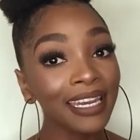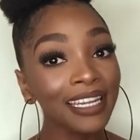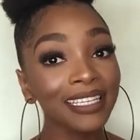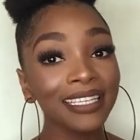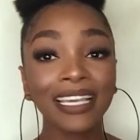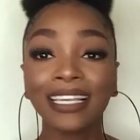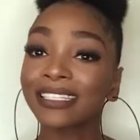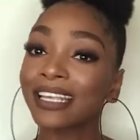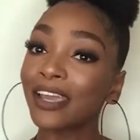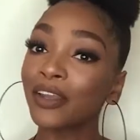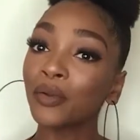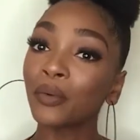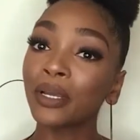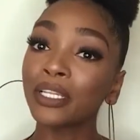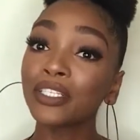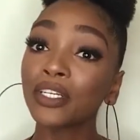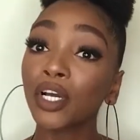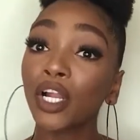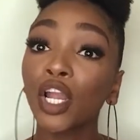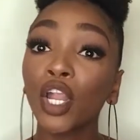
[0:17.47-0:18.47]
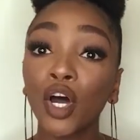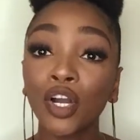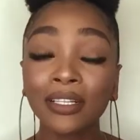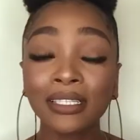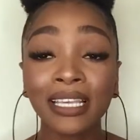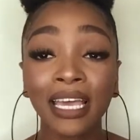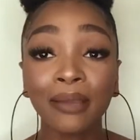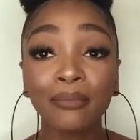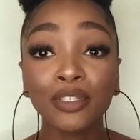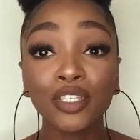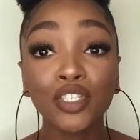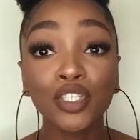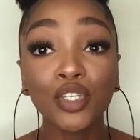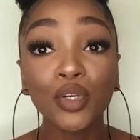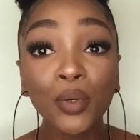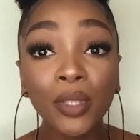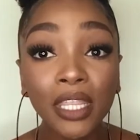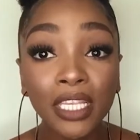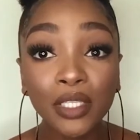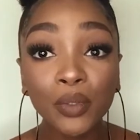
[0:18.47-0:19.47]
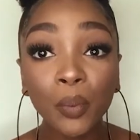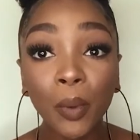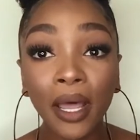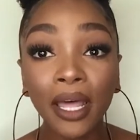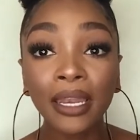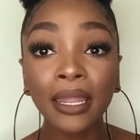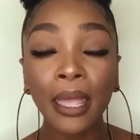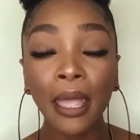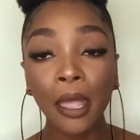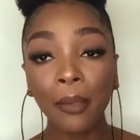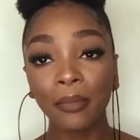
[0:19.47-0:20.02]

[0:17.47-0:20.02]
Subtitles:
Yes, I know I took a long time to do this one